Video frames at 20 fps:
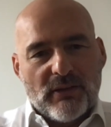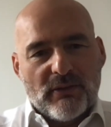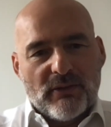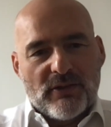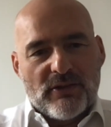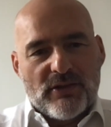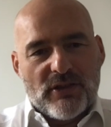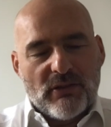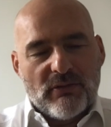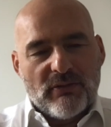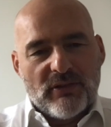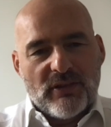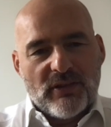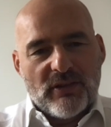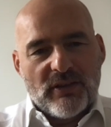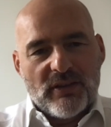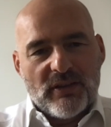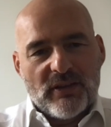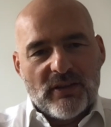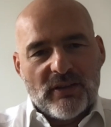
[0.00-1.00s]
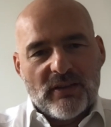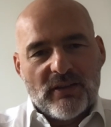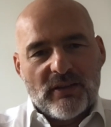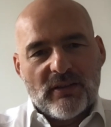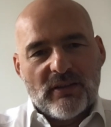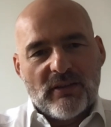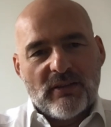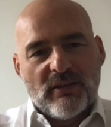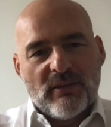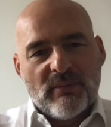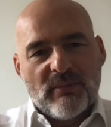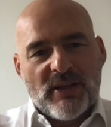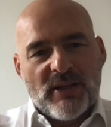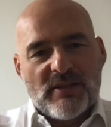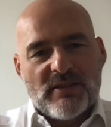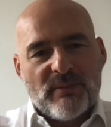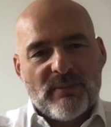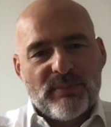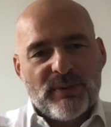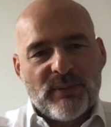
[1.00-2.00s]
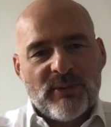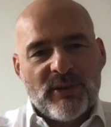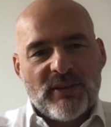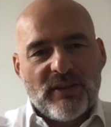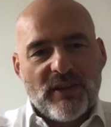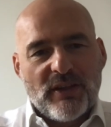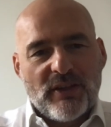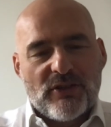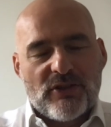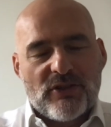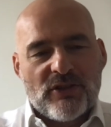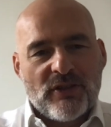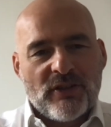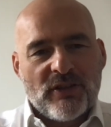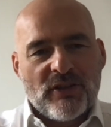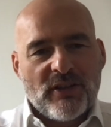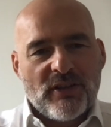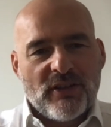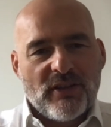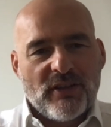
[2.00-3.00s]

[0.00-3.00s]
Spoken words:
achieved the mass implementation